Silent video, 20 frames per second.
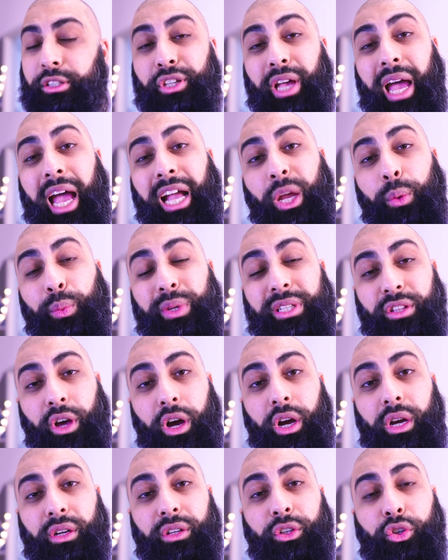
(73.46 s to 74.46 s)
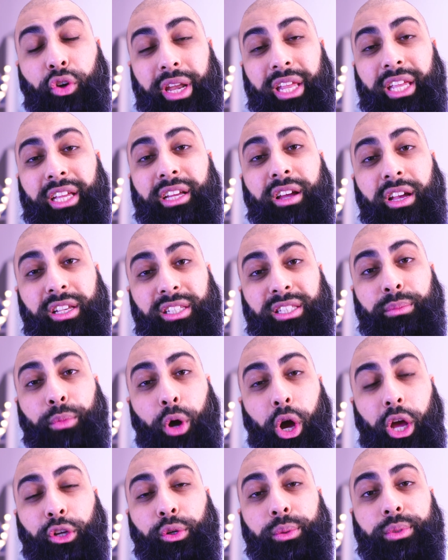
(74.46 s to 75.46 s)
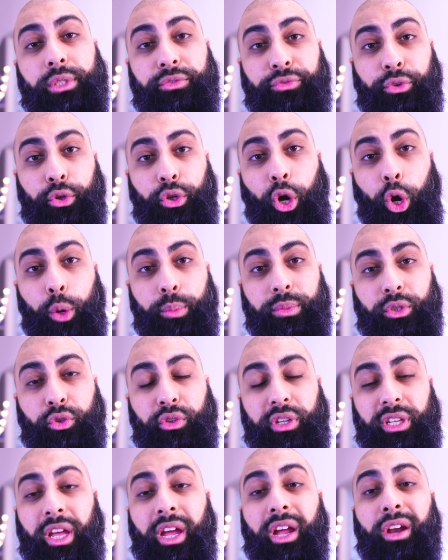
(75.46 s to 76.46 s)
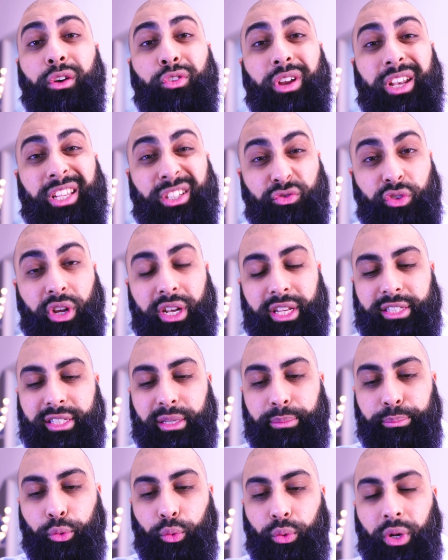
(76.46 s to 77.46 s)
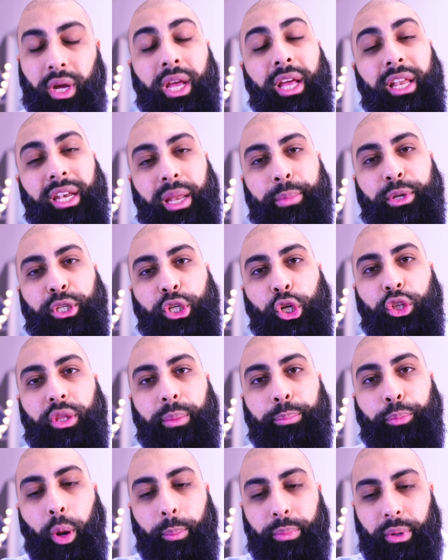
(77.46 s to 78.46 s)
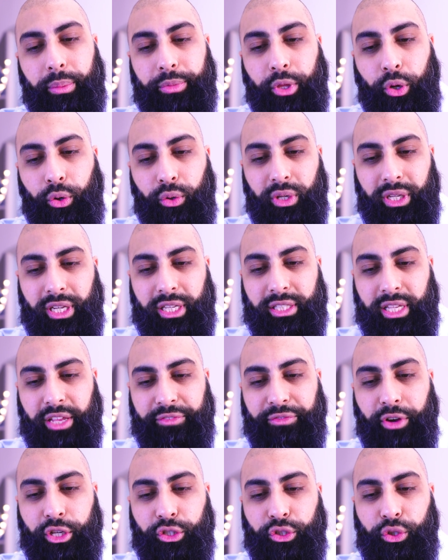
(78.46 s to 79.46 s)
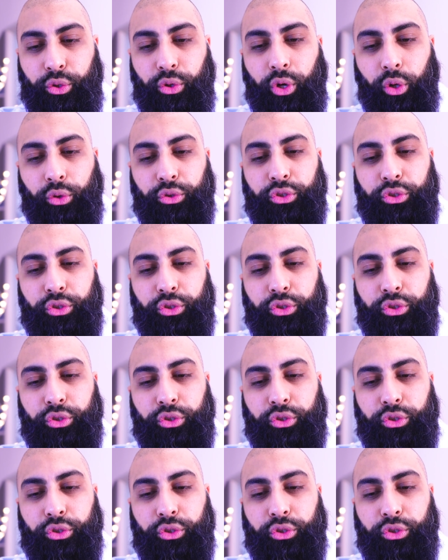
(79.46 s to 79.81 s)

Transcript: So how can we start creating custom icons for your home screen? Really, it's really simple. Let me show you the problem though, is if I do go